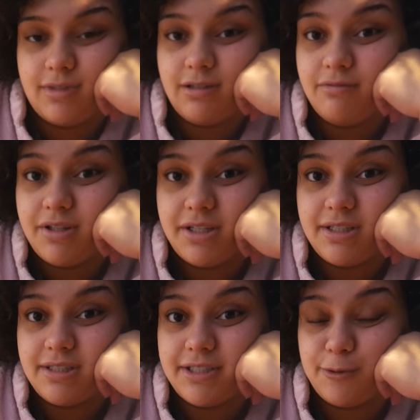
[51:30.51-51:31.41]
of
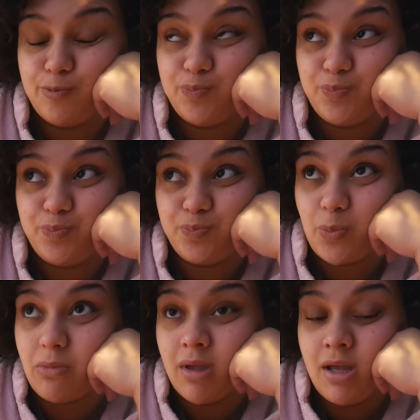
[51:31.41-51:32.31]
this.
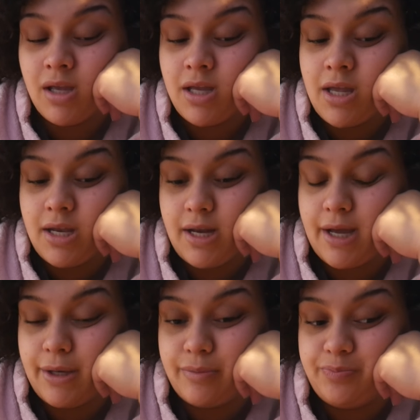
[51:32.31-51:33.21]
Now,